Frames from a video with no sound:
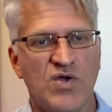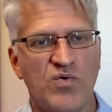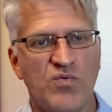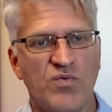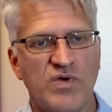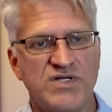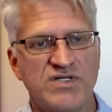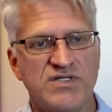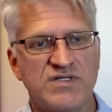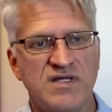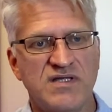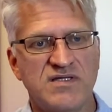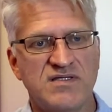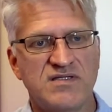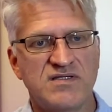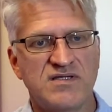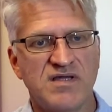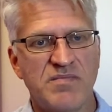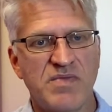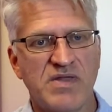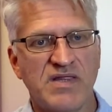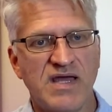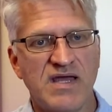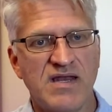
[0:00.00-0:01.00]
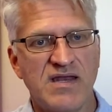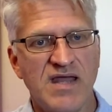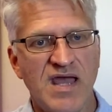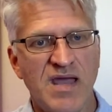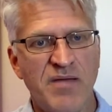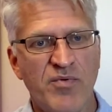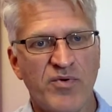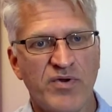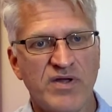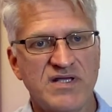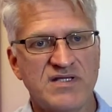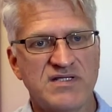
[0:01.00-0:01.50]
which then stimulate
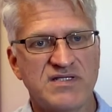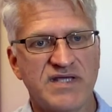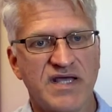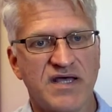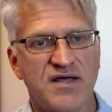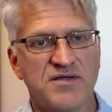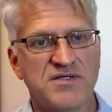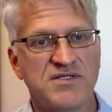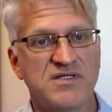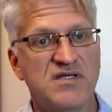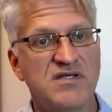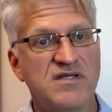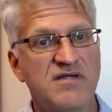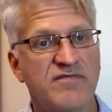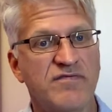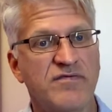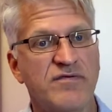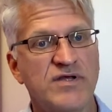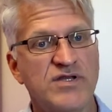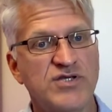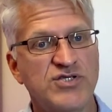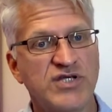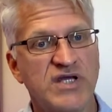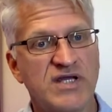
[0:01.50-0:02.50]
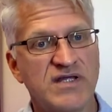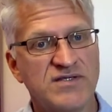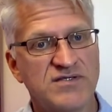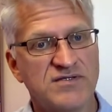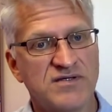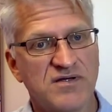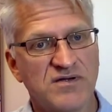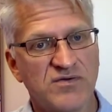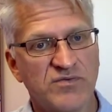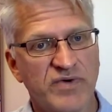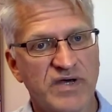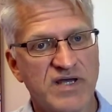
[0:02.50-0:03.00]
neighboring cells to differentiate in
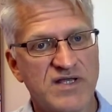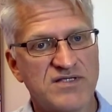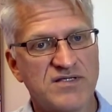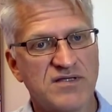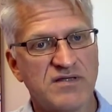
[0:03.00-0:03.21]
certain ways.